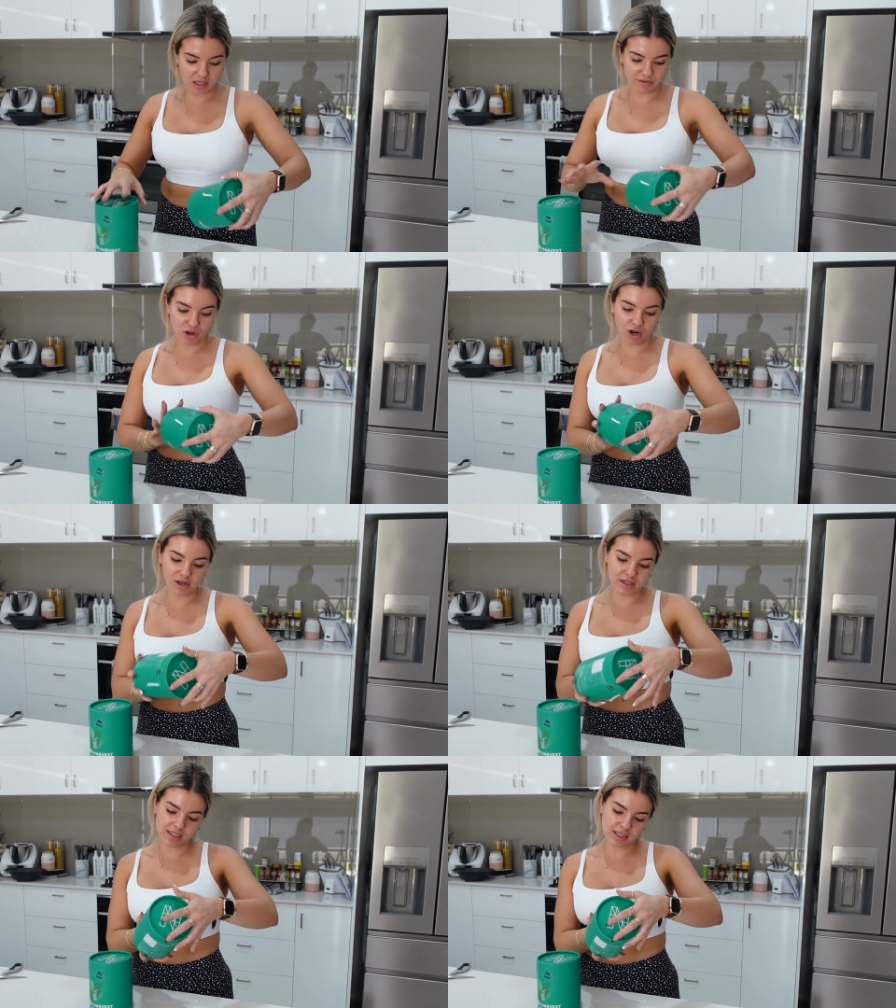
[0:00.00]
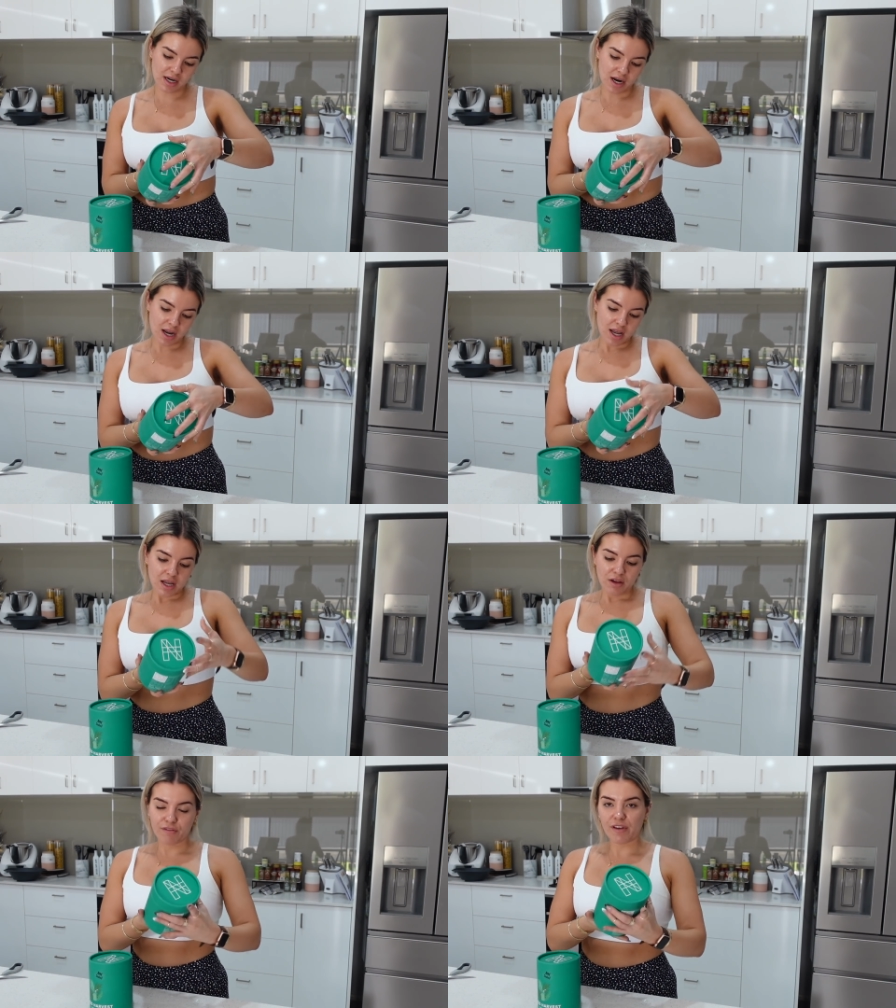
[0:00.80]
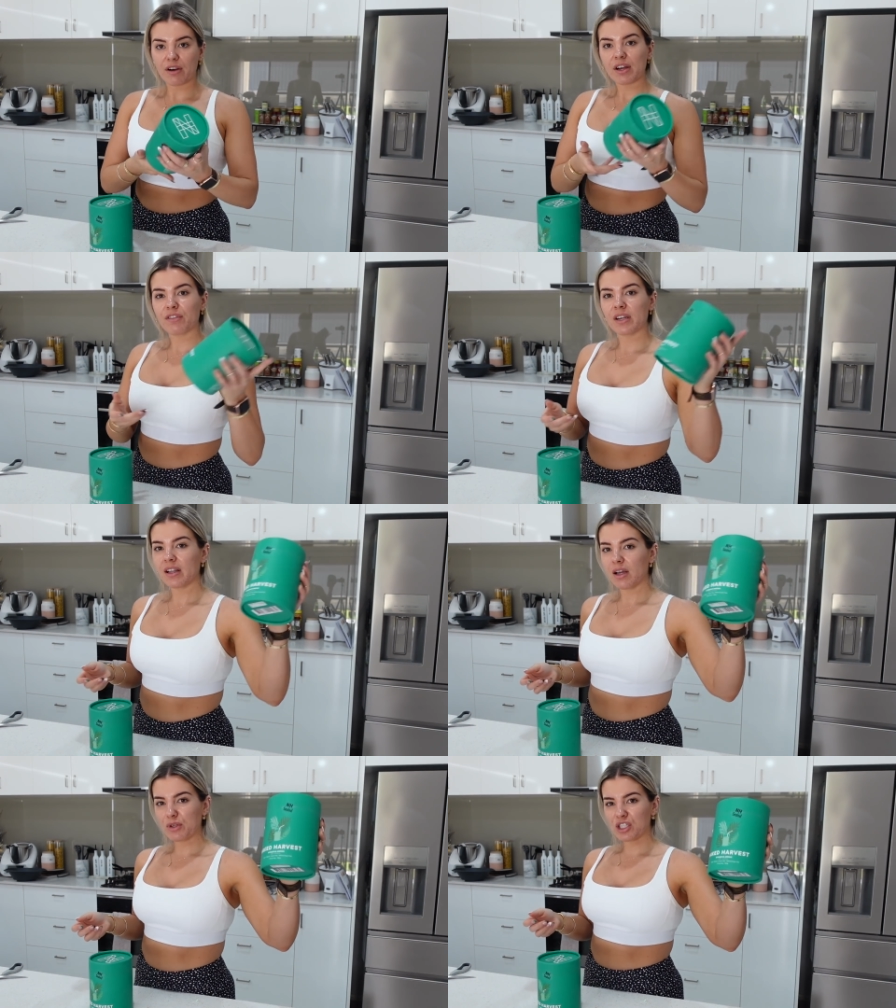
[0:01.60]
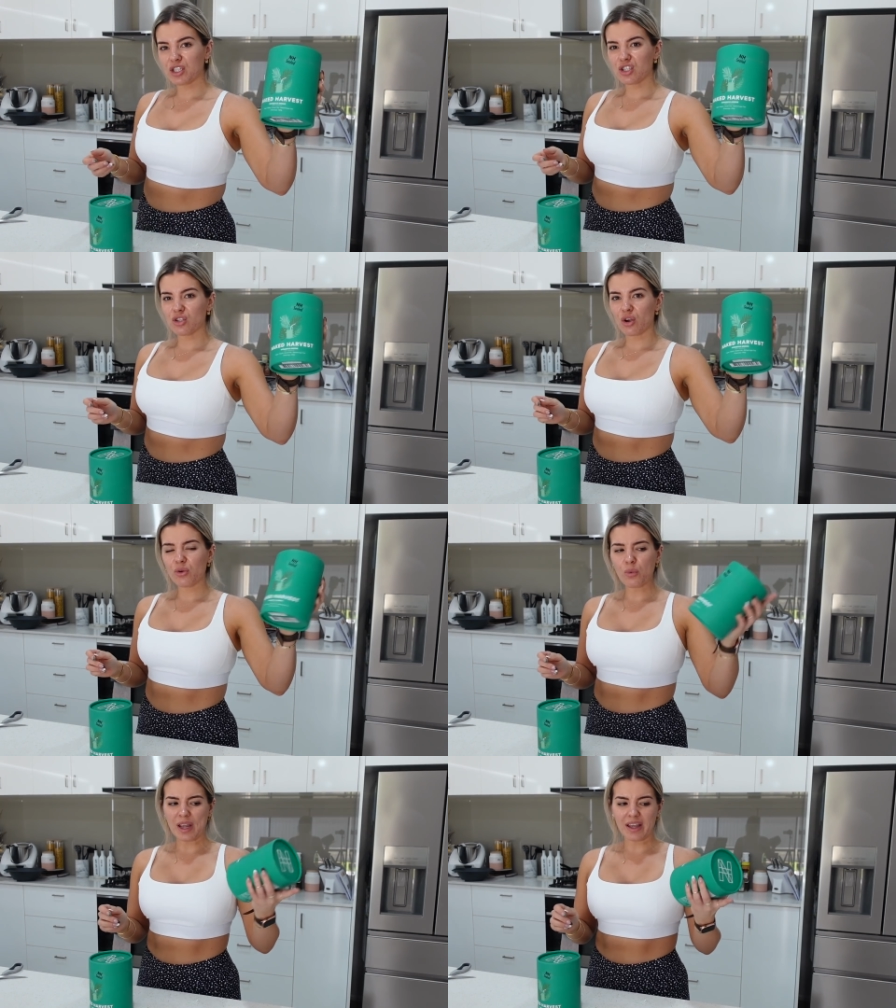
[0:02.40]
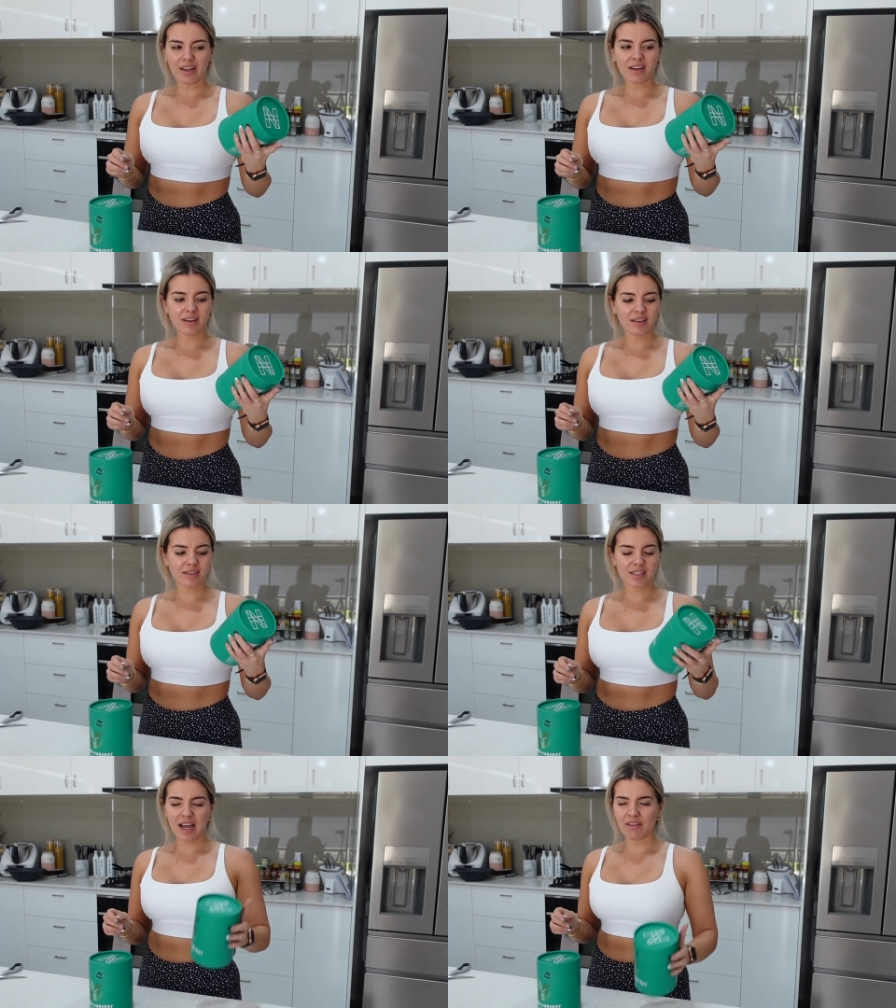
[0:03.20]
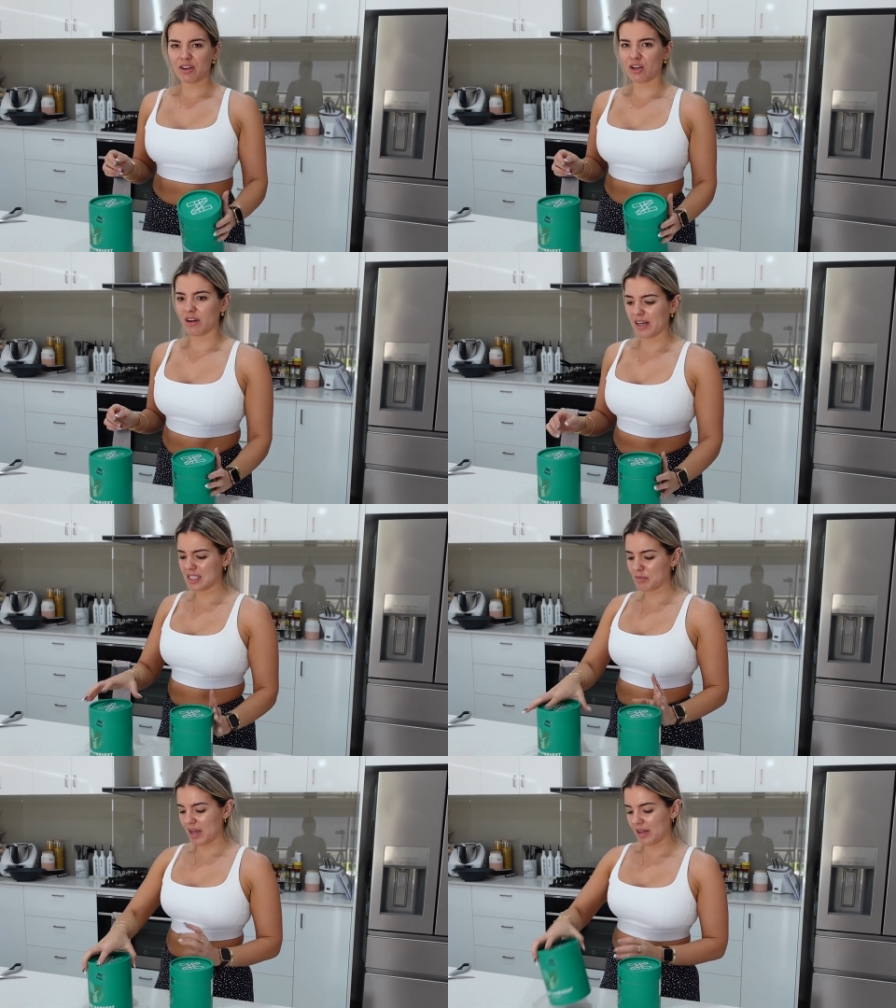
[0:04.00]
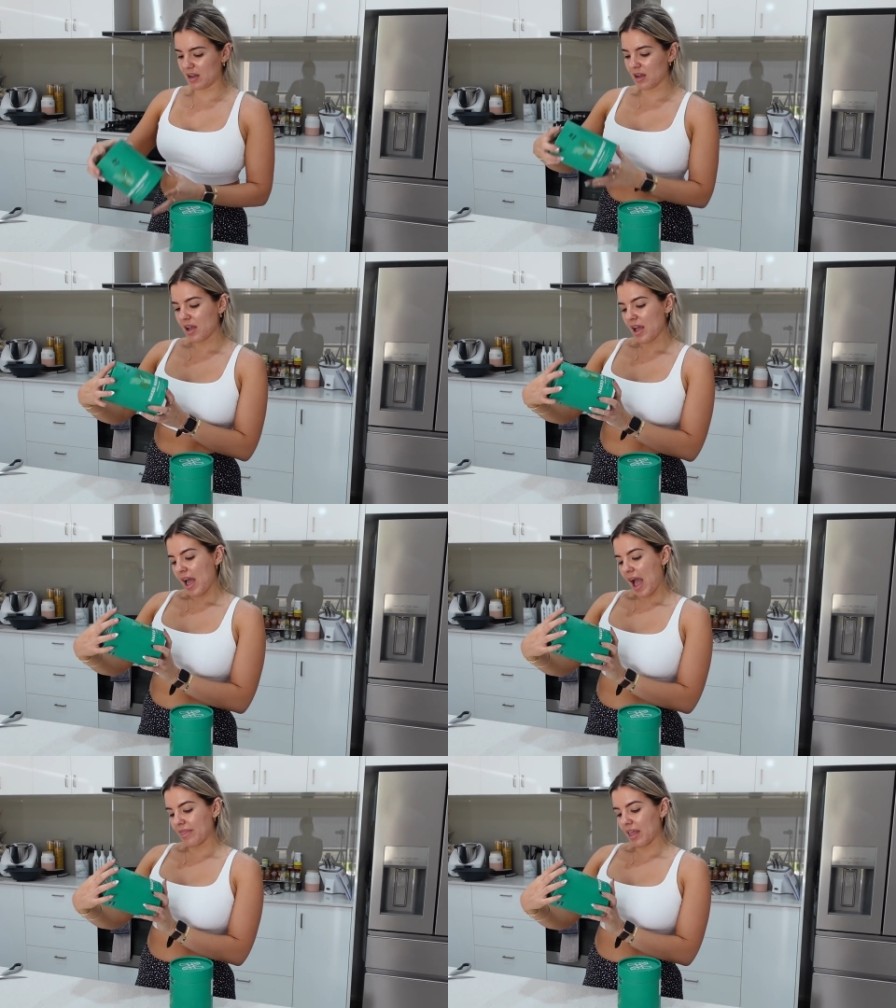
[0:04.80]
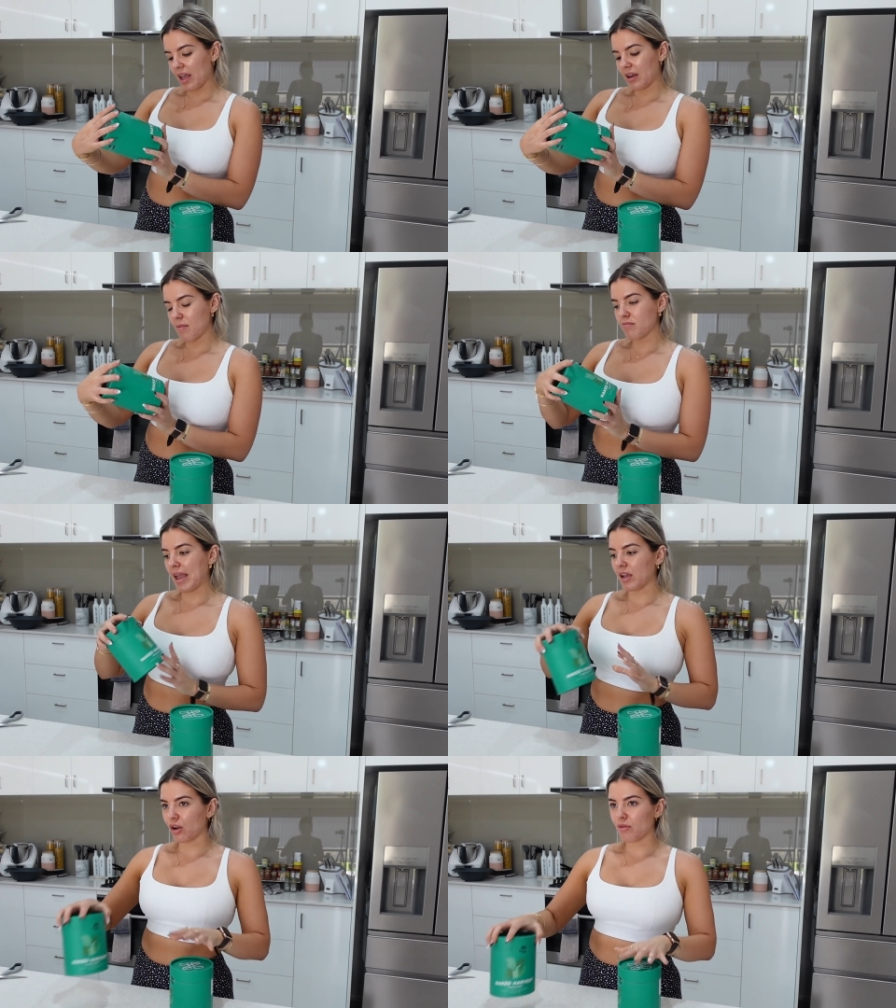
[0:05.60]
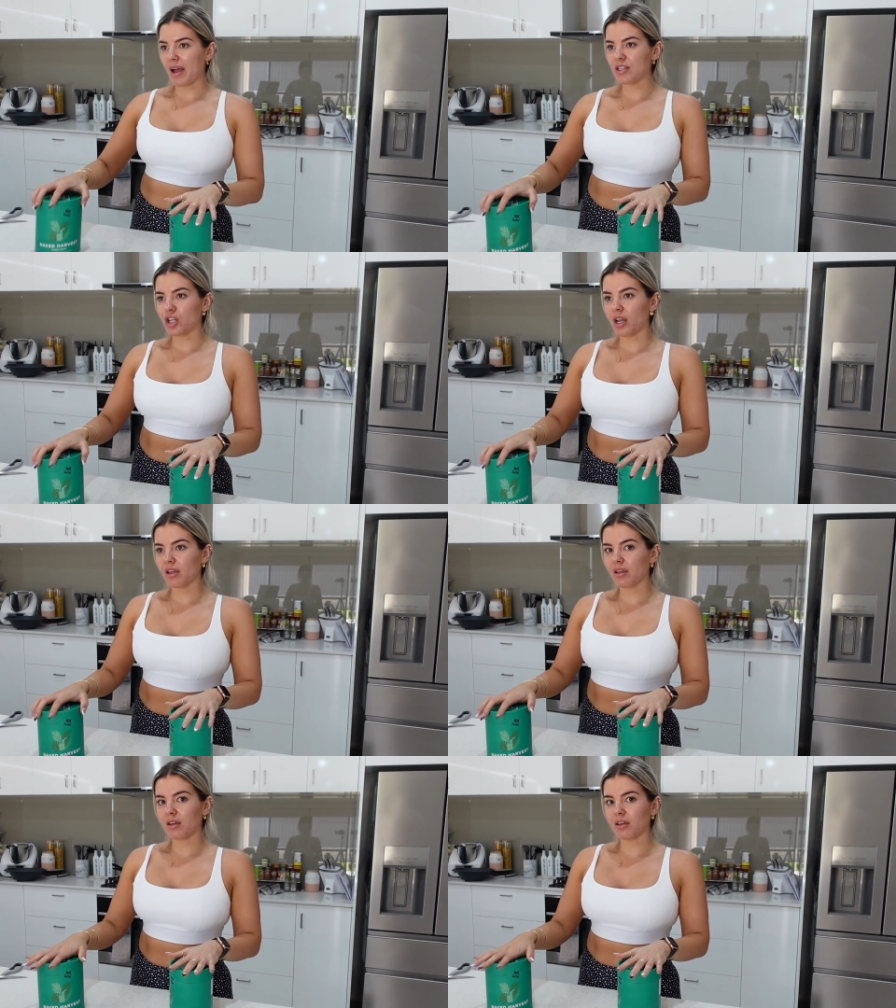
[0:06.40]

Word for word: So they've got very vanilla, which is so weird to have in a greens powder, and then mango magic.